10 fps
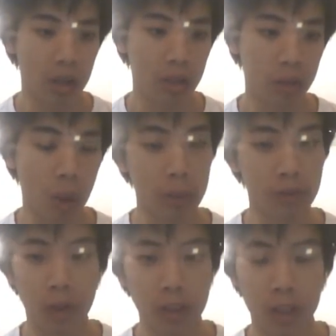Tropes
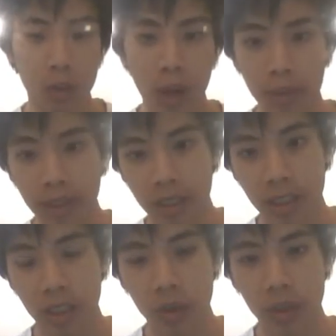versus Women
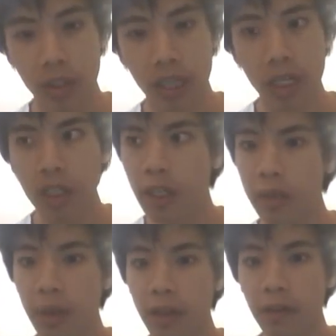series, and
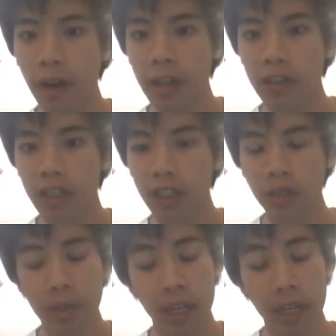judging by the fact that
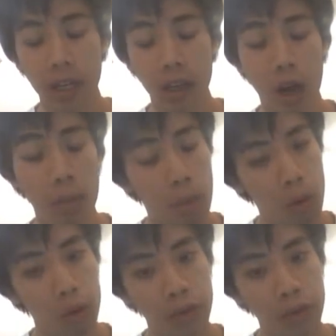she's making a lot more of